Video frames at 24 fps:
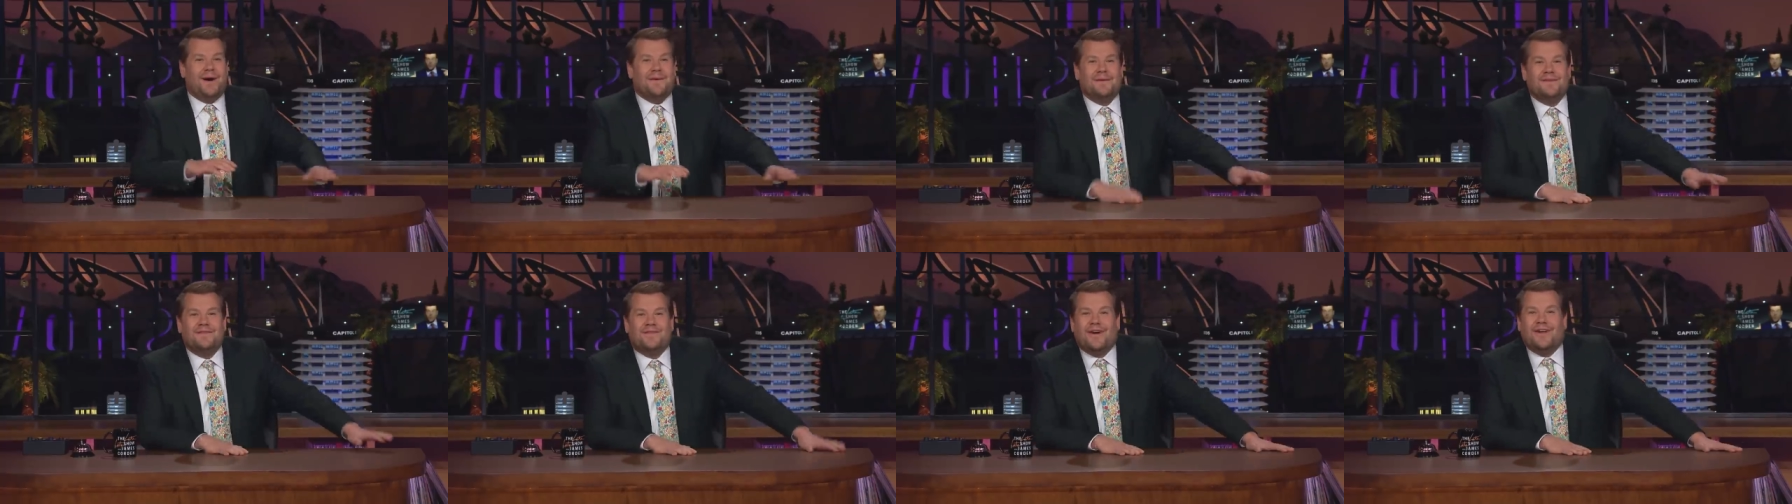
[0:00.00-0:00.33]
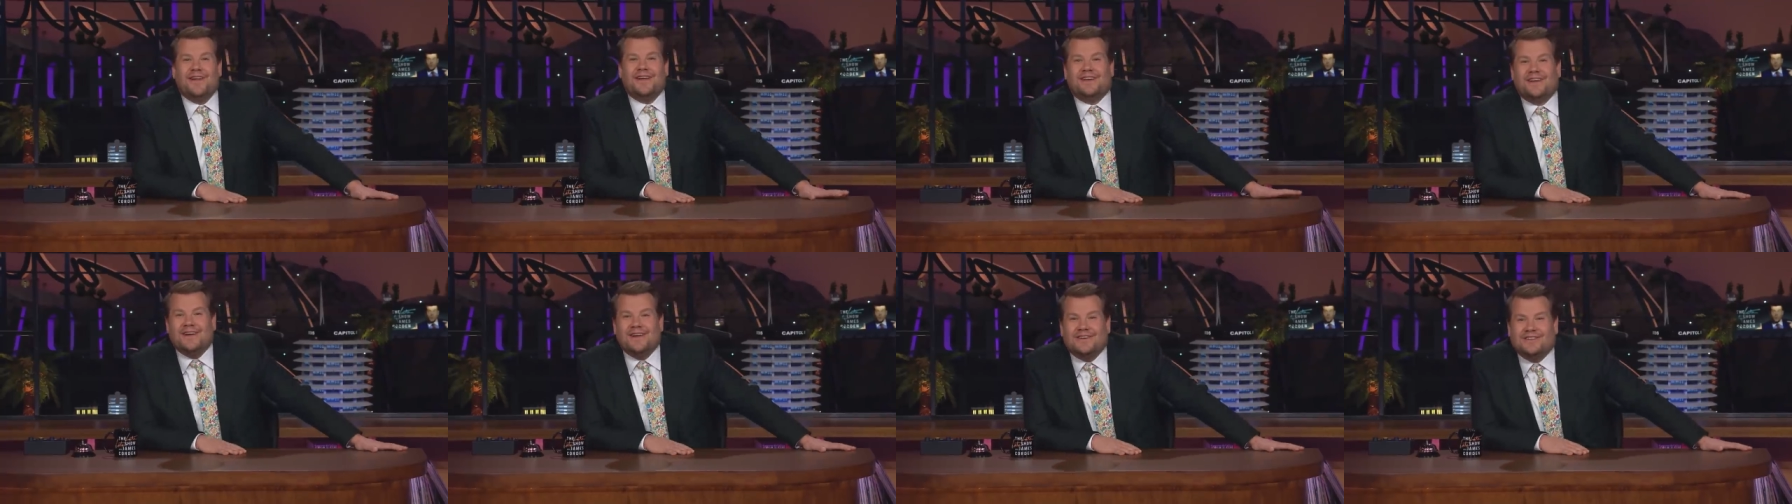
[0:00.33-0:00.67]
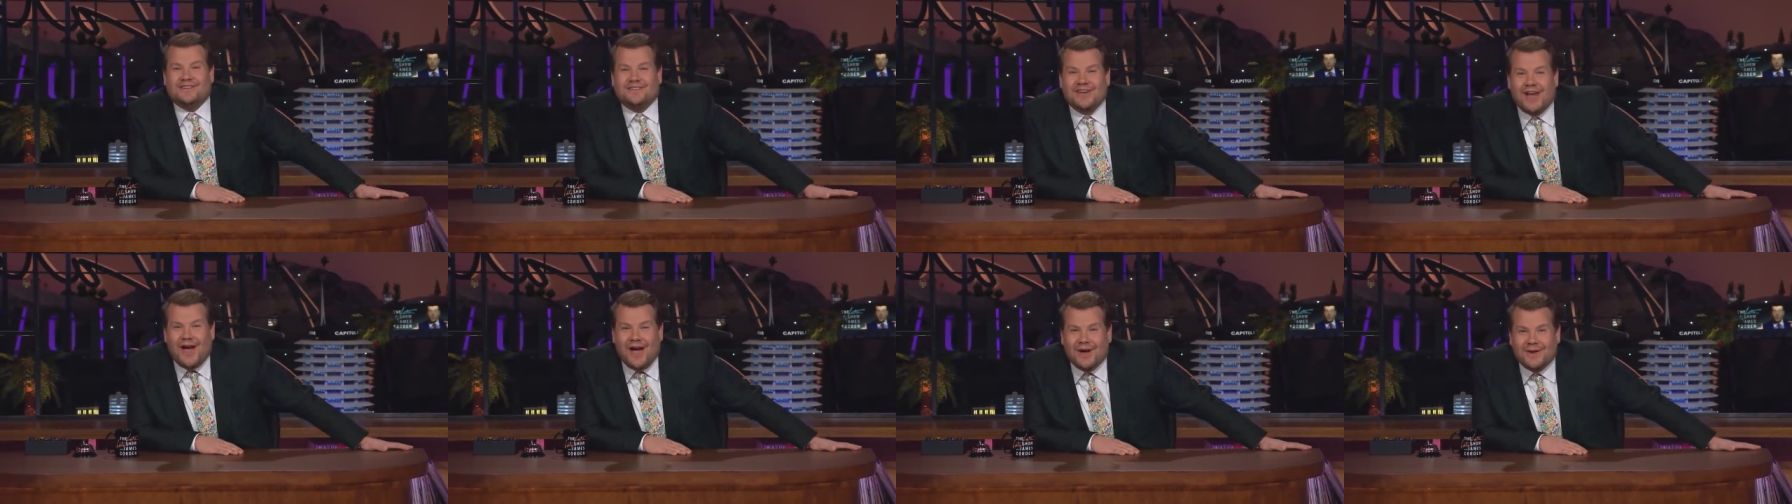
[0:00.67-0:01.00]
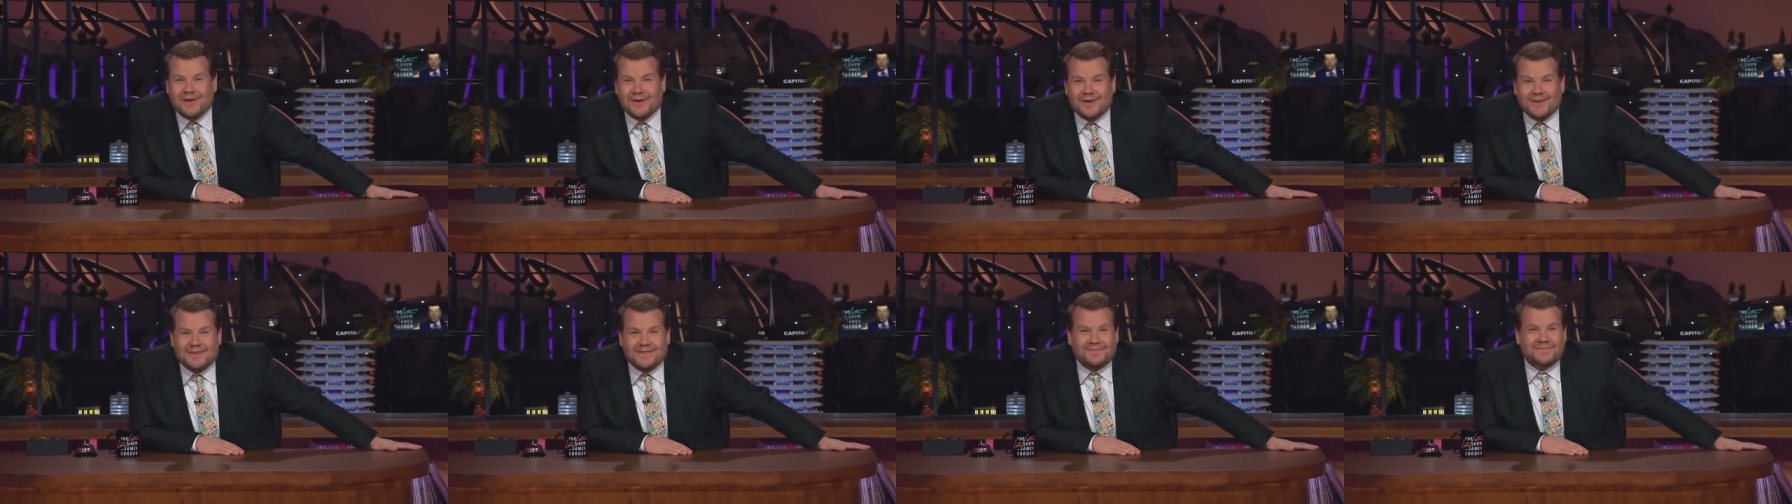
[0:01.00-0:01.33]
Well, we've got a good
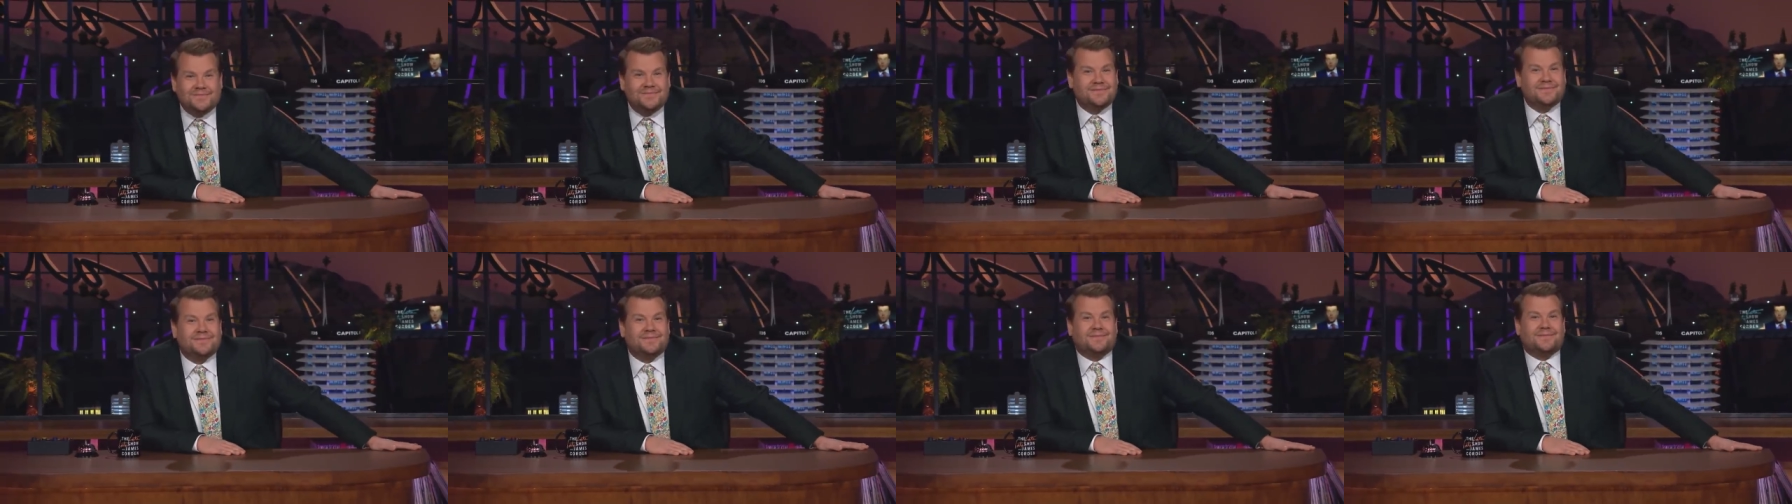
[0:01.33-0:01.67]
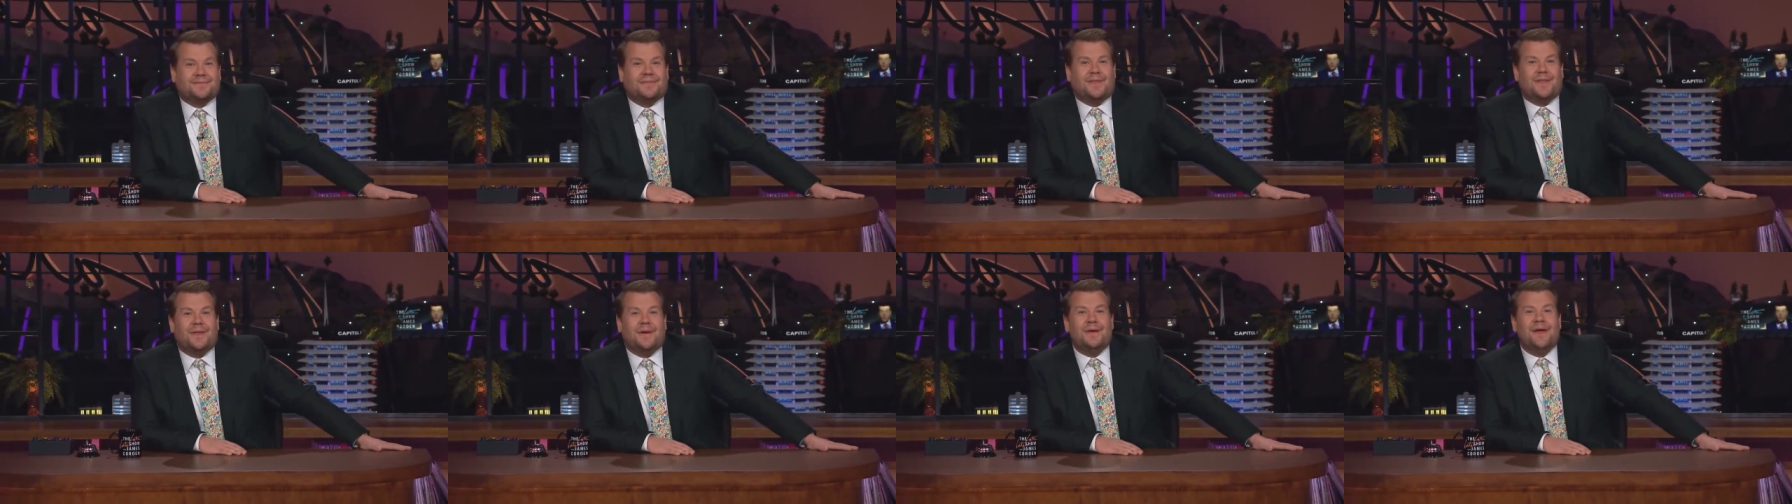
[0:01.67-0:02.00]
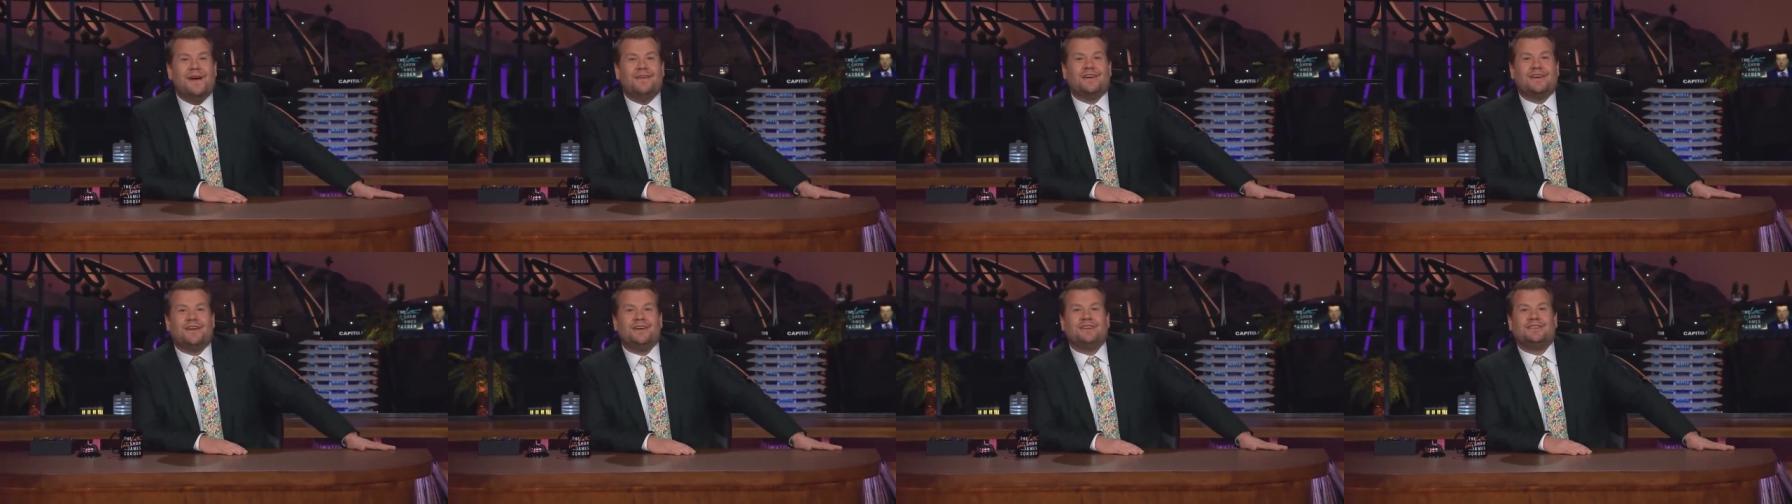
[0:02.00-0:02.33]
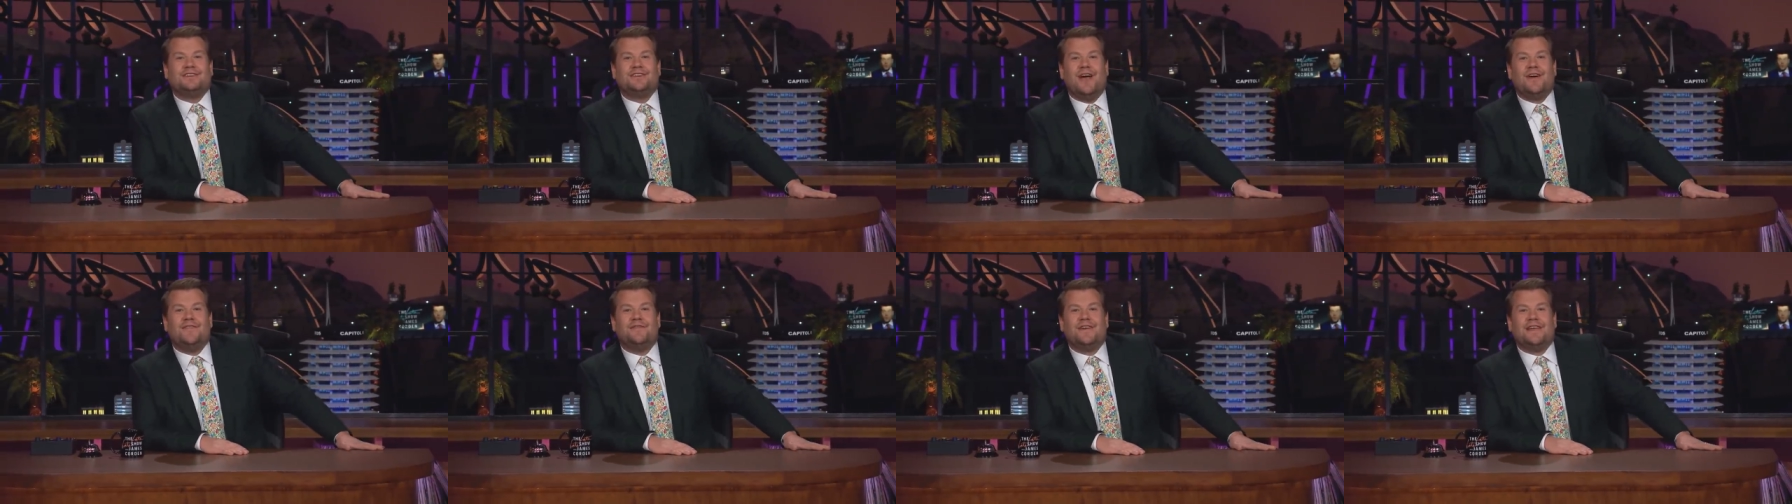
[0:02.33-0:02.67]
show. We have a good
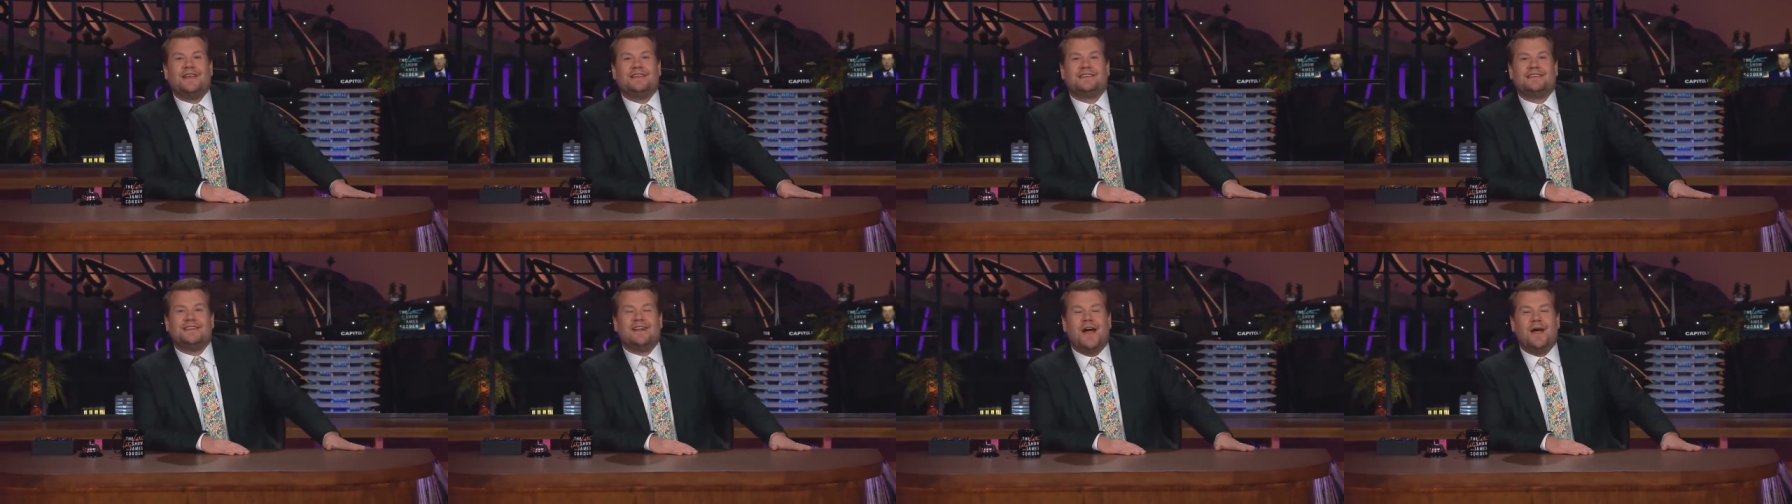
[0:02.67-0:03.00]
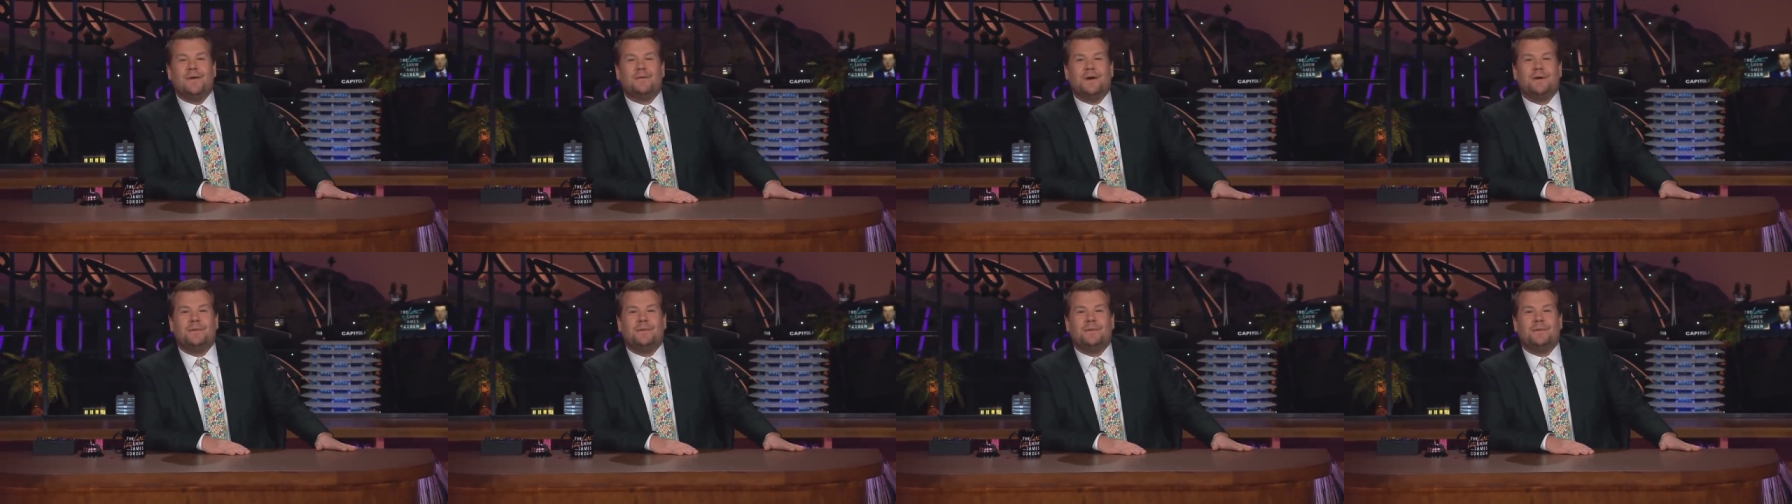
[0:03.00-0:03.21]
show for you tonight.